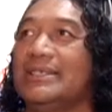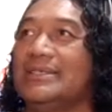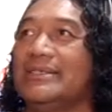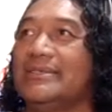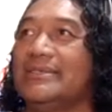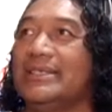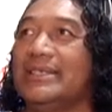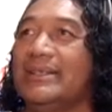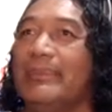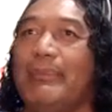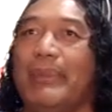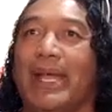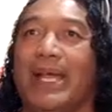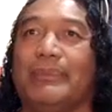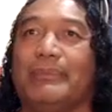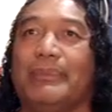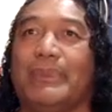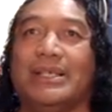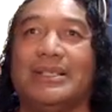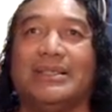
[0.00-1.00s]
in the
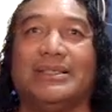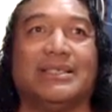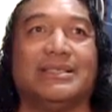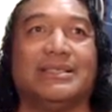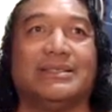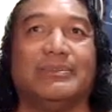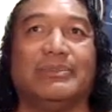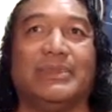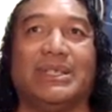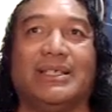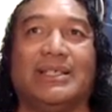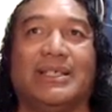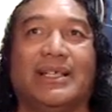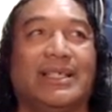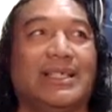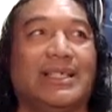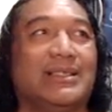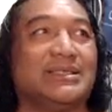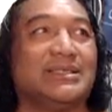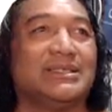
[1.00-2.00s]
bank, but it doesn't mean
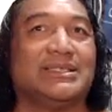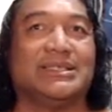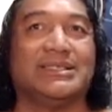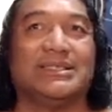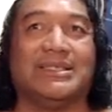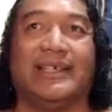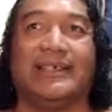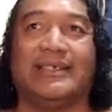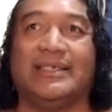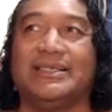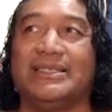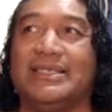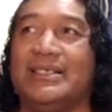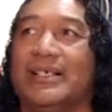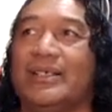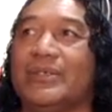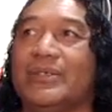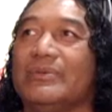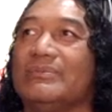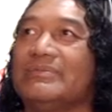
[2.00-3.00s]
nothing because it's just energy.
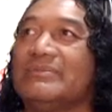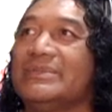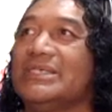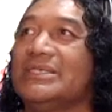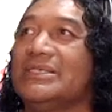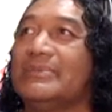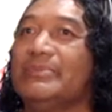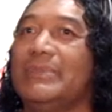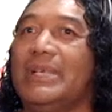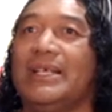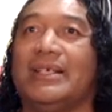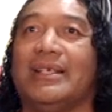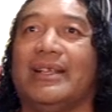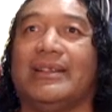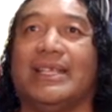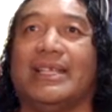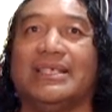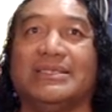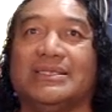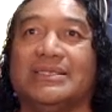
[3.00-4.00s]
Doesn't matter.
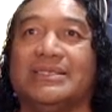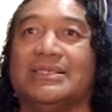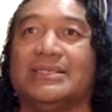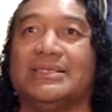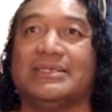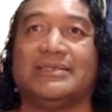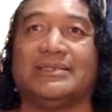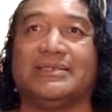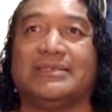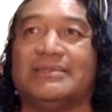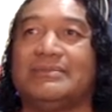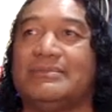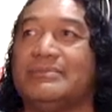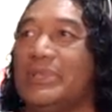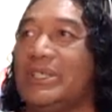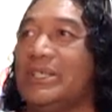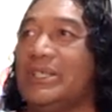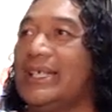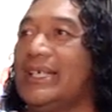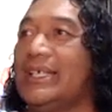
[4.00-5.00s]
Things are just
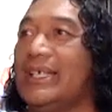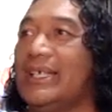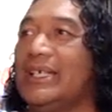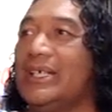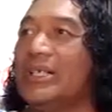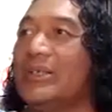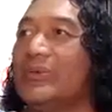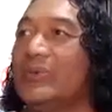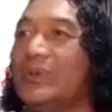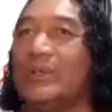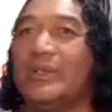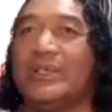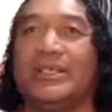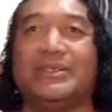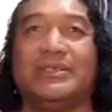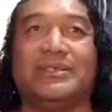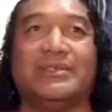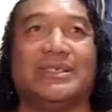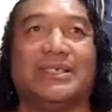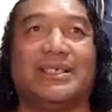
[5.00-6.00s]
being taken care of. What do I
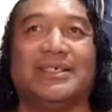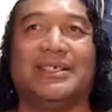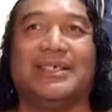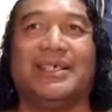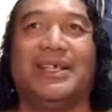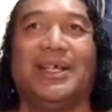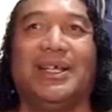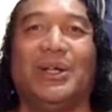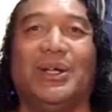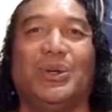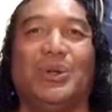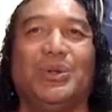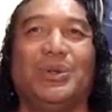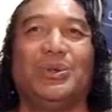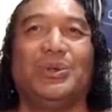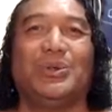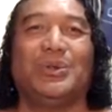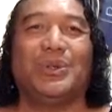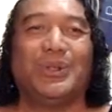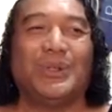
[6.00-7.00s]
do now?
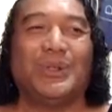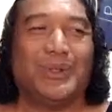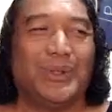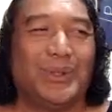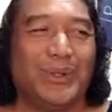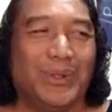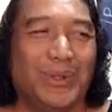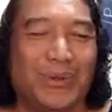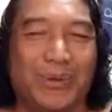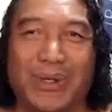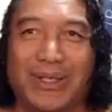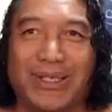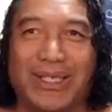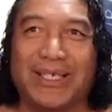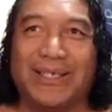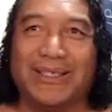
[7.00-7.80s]
Oh, okay,